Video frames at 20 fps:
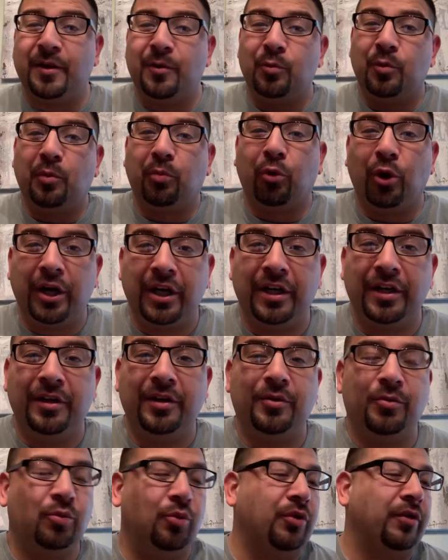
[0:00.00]
We're
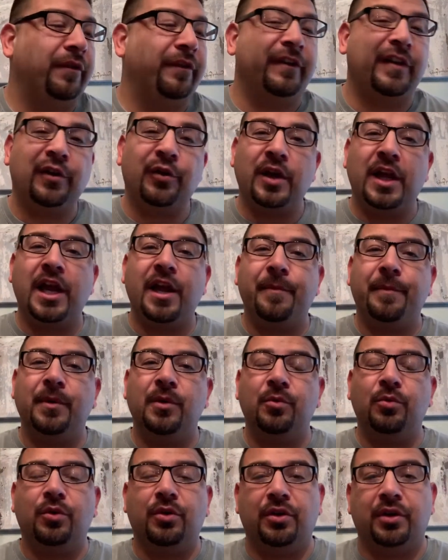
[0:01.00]
pregnant. We're very happy.
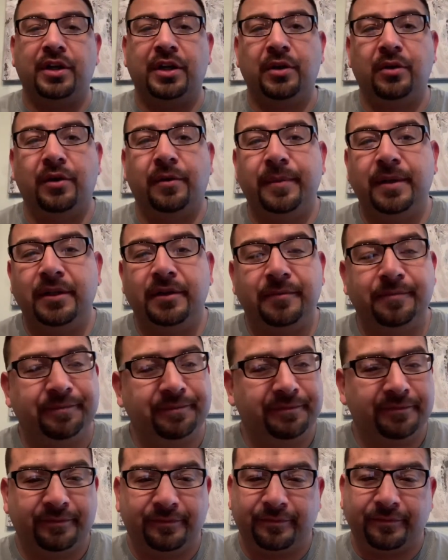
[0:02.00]
I'm
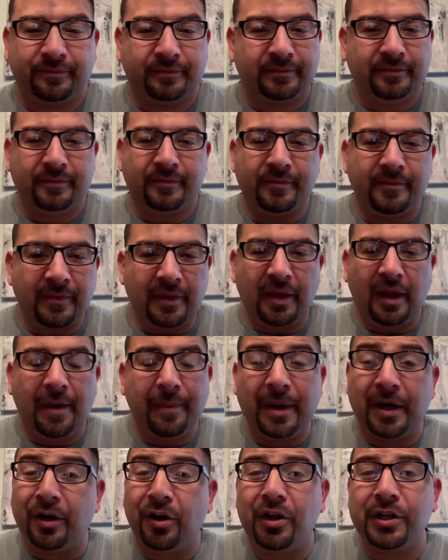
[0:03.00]

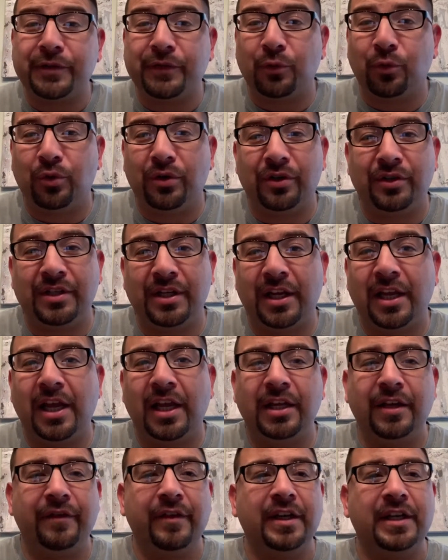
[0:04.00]
at a loss for words. I
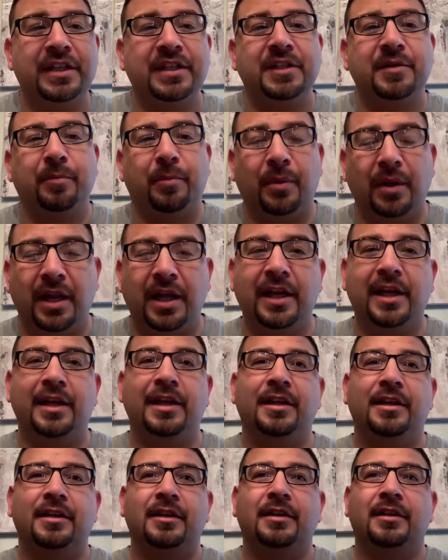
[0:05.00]
can't even
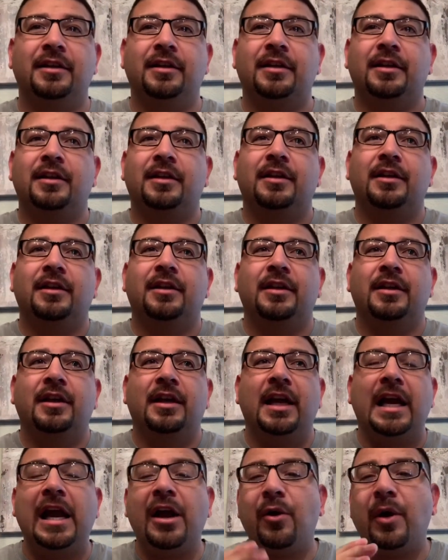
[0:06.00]
explain
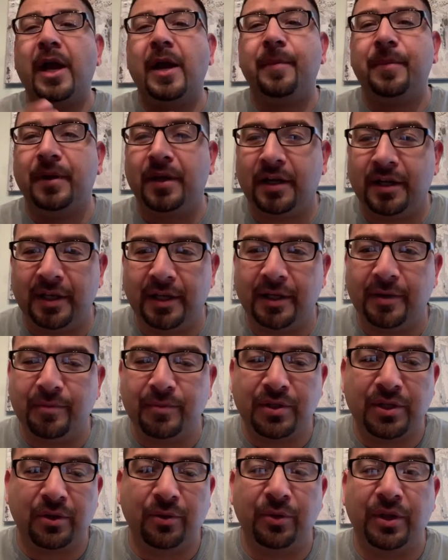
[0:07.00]
how happy I am.
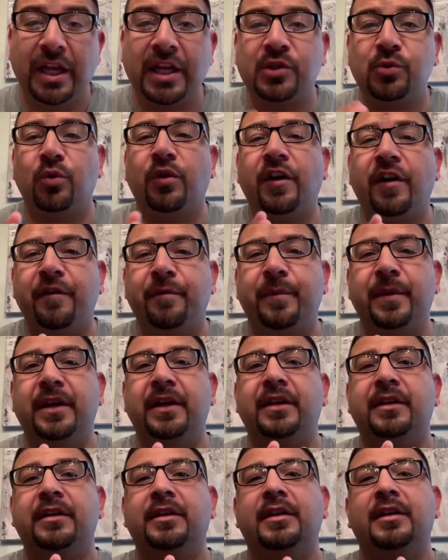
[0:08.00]
So that's where I've
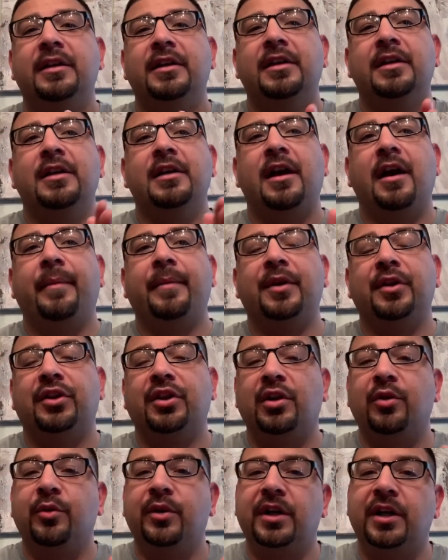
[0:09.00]
been. I'm going to
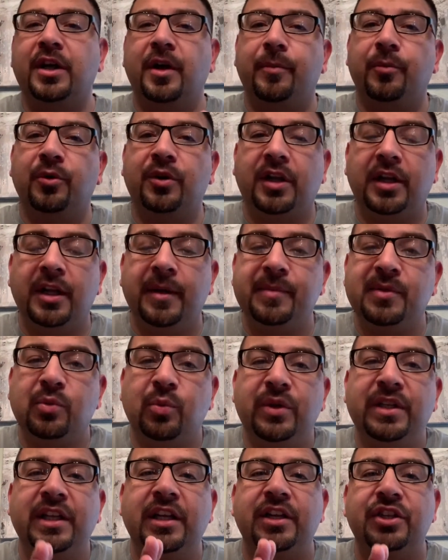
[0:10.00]
throw in a couple clips.
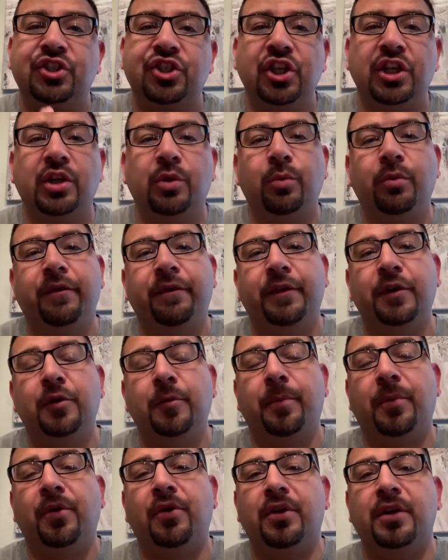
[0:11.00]
We did a gender reveal
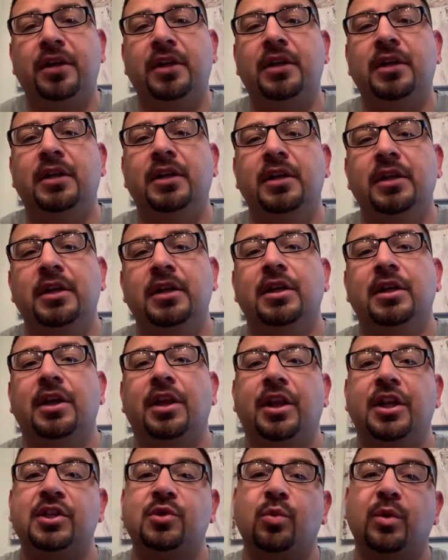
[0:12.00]
party.
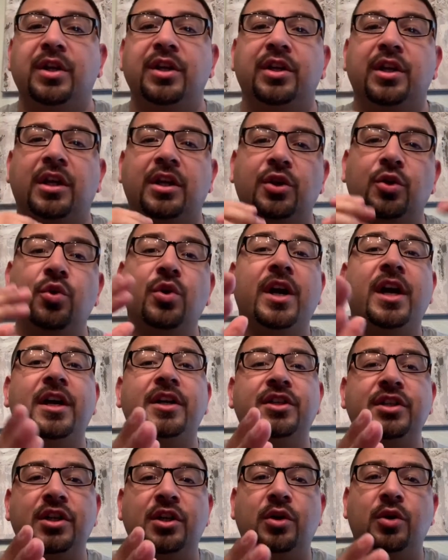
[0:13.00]
This way you
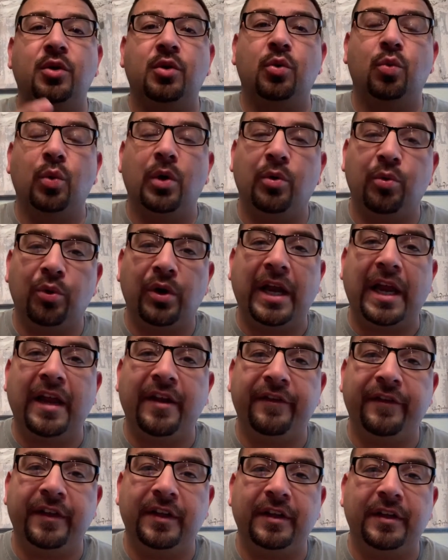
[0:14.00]
guys know what we're
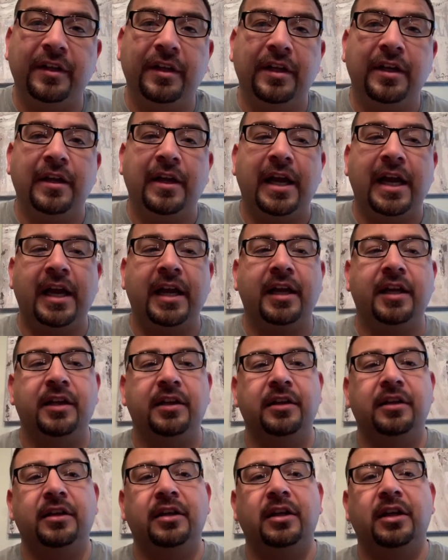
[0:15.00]
having
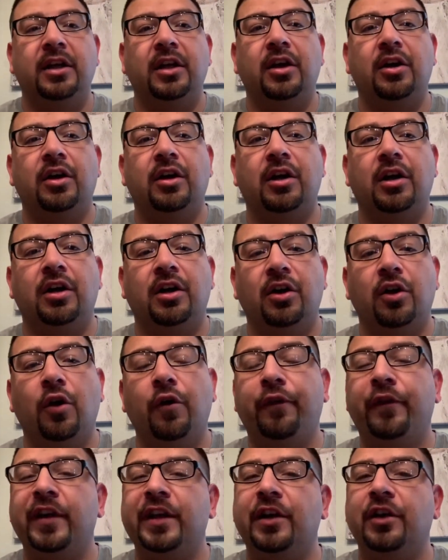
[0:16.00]
and
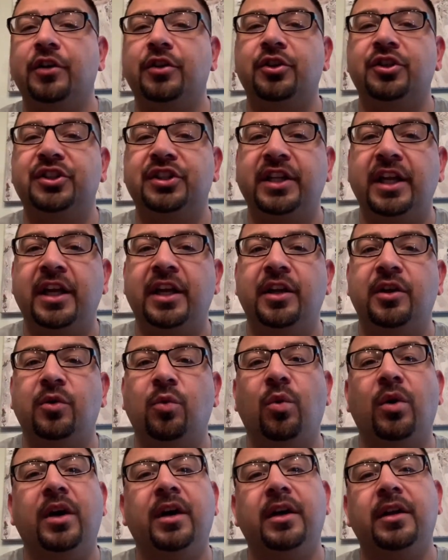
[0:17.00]
hopefully understand
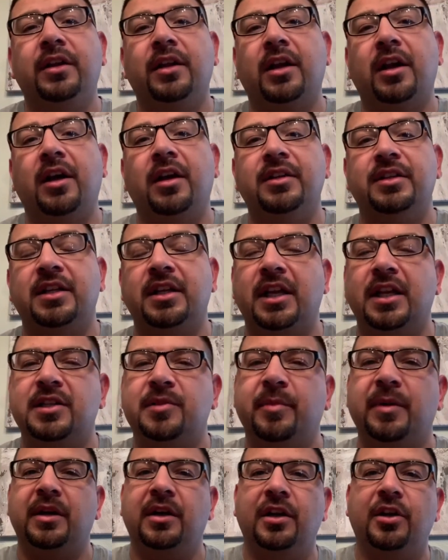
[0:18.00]
why the content has
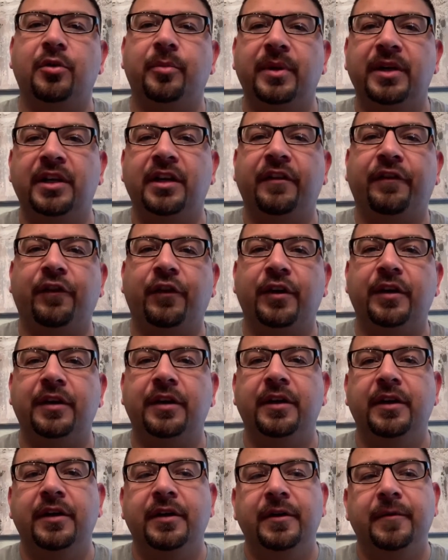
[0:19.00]
a little bit different.
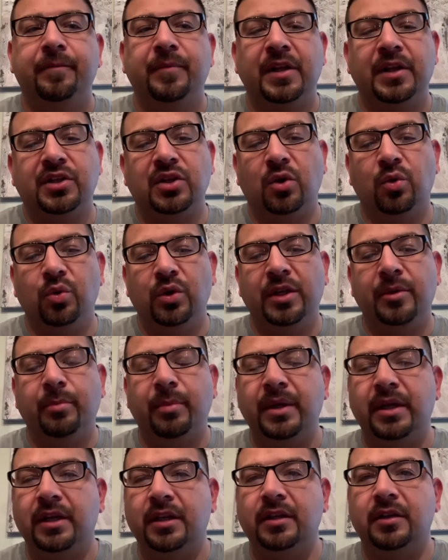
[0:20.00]
It's only
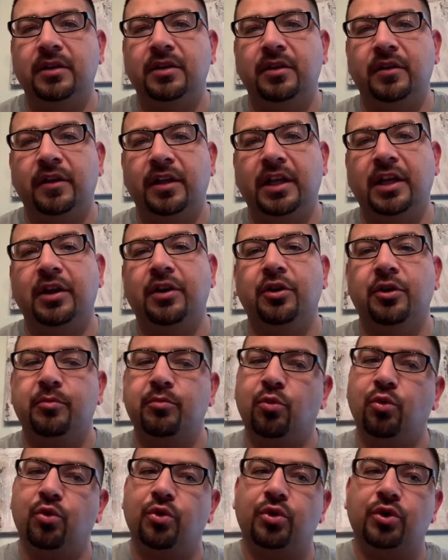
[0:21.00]
been geared
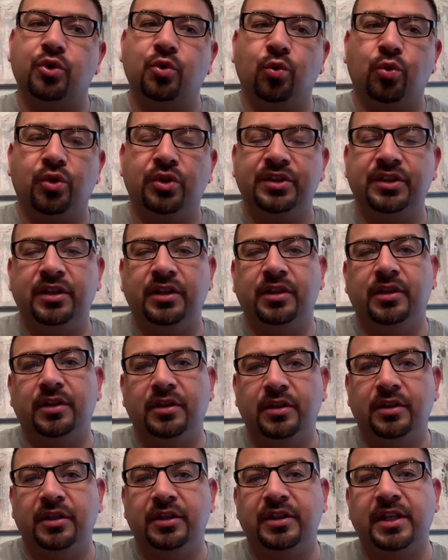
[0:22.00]
more towards
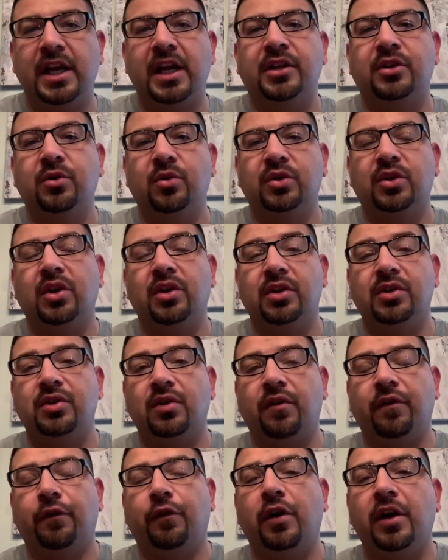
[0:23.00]
the tactical talks
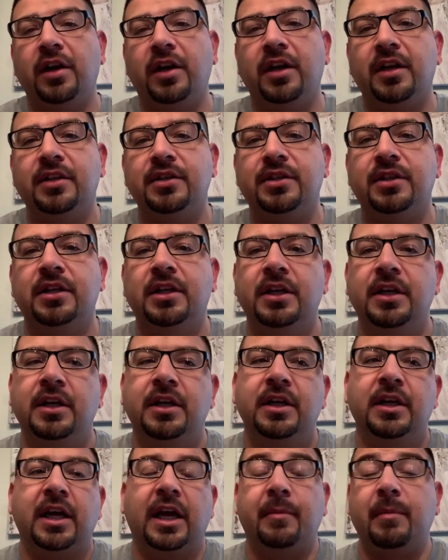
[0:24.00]
on Fridays.
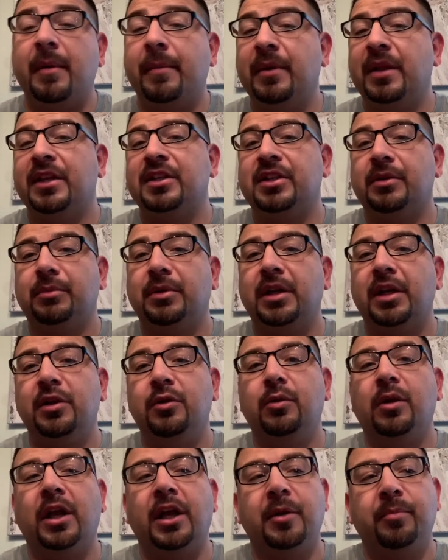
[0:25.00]
And maybe that's something that you
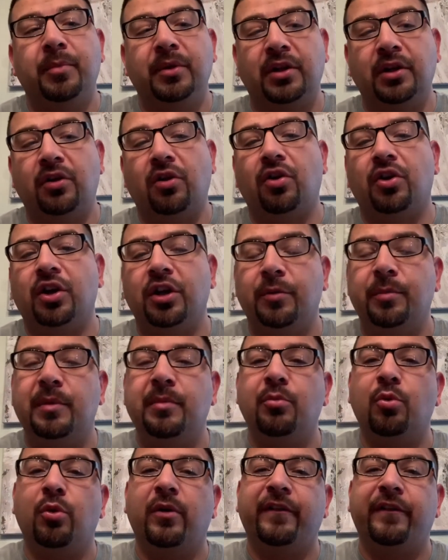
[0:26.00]
like, but there are going to be
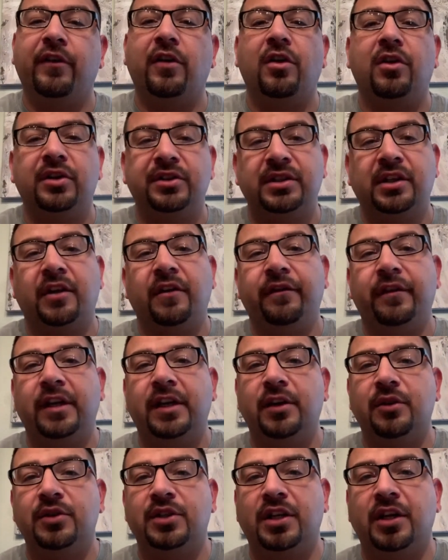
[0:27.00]
more vlog style
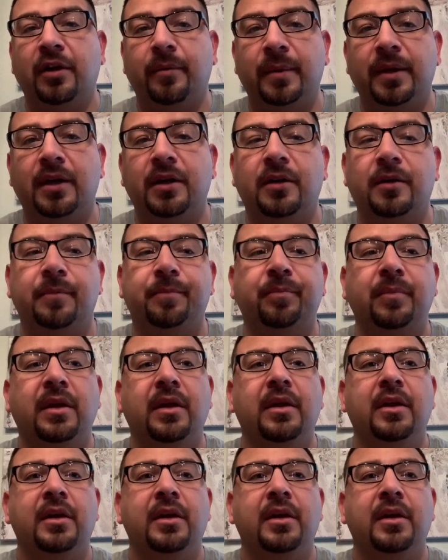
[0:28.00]
videos coming up.